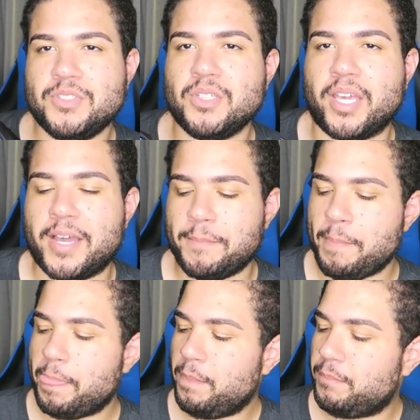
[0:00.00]
So yeah,
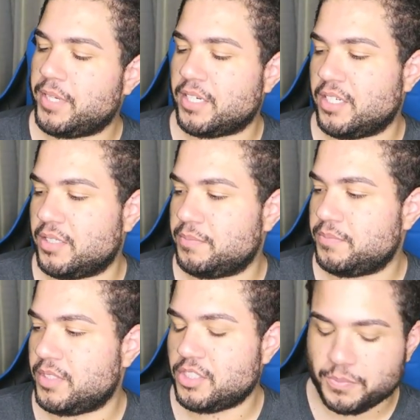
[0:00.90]
but
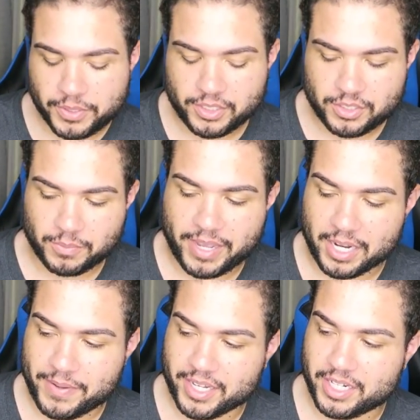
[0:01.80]
um, it's a pretty dope
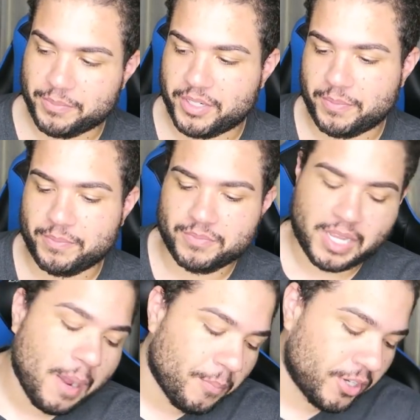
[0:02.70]
backpack, and I'm pretty,
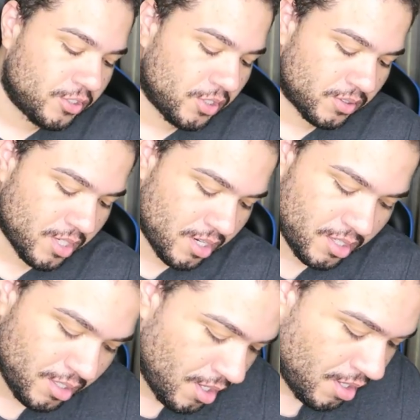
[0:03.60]
I'm pretty stoked on
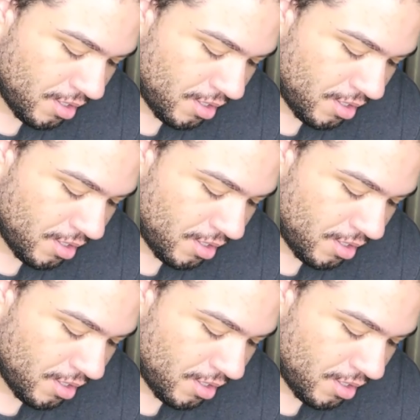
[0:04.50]
it.